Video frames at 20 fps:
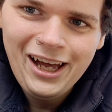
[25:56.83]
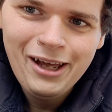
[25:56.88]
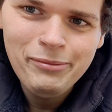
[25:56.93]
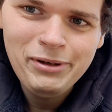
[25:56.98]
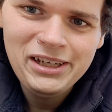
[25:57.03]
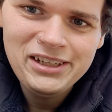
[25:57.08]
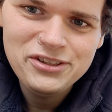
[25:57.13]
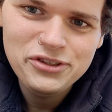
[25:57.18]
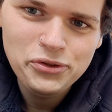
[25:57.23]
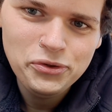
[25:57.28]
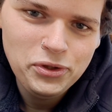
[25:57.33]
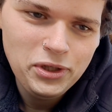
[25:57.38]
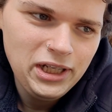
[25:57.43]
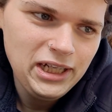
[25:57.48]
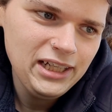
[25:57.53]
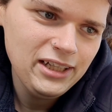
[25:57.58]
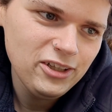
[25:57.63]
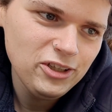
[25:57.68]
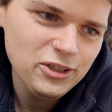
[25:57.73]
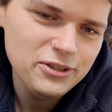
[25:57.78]
might do
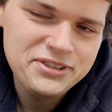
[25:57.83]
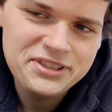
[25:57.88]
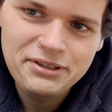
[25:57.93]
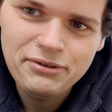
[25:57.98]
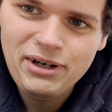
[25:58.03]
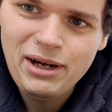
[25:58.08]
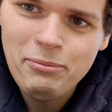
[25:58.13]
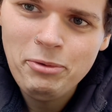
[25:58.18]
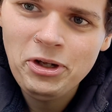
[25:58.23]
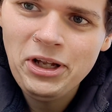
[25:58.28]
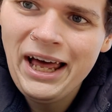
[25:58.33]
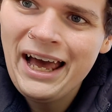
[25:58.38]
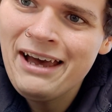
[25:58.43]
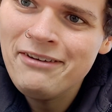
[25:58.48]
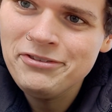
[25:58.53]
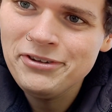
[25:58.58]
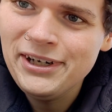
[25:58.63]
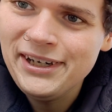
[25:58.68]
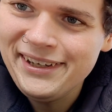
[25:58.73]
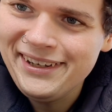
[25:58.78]
a closing ramble
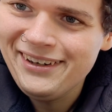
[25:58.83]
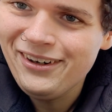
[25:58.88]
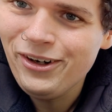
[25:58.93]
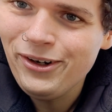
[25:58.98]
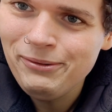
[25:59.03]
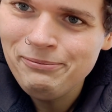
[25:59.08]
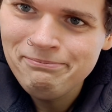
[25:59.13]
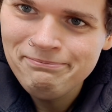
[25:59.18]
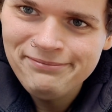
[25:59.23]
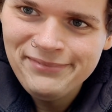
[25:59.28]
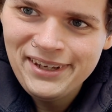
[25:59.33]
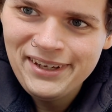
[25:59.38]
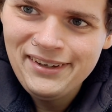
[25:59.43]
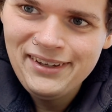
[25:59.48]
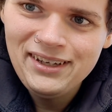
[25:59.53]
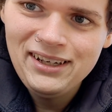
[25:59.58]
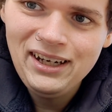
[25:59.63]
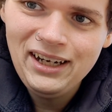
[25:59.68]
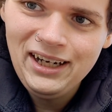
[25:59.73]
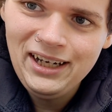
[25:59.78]
after I get home,
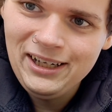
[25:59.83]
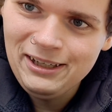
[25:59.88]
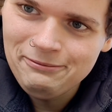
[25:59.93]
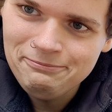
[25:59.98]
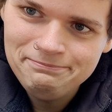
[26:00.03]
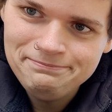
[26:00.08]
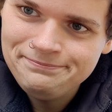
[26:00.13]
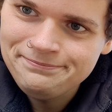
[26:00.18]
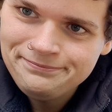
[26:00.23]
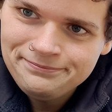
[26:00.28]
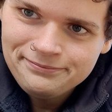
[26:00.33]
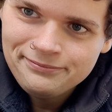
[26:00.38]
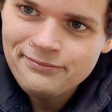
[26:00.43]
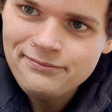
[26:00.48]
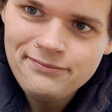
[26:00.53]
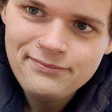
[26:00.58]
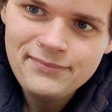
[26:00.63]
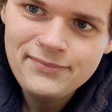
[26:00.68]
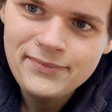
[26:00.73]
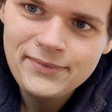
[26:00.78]
um,
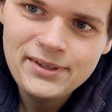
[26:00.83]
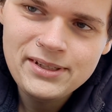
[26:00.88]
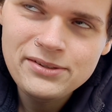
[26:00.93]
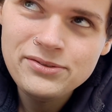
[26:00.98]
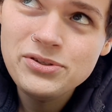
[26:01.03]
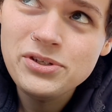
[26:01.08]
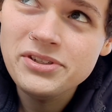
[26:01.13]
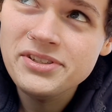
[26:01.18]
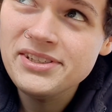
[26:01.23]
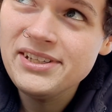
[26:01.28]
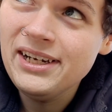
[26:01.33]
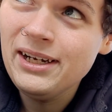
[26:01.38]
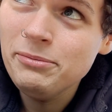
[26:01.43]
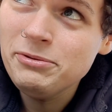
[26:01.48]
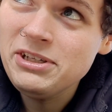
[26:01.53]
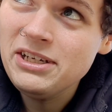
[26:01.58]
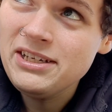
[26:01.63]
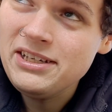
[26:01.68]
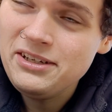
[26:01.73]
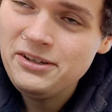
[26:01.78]
just to
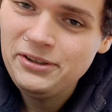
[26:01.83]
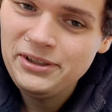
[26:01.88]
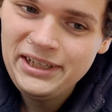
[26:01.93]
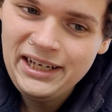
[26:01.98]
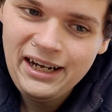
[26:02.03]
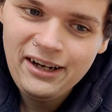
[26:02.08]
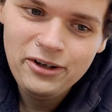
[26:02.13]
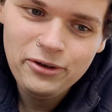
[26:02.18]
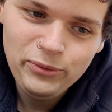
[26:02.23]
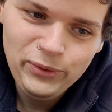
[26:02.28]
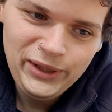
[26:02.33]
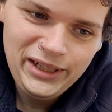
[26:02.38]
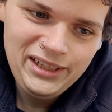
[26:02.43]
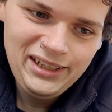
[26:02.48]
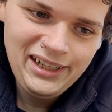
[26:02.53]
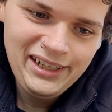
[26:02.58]
update you on how it went,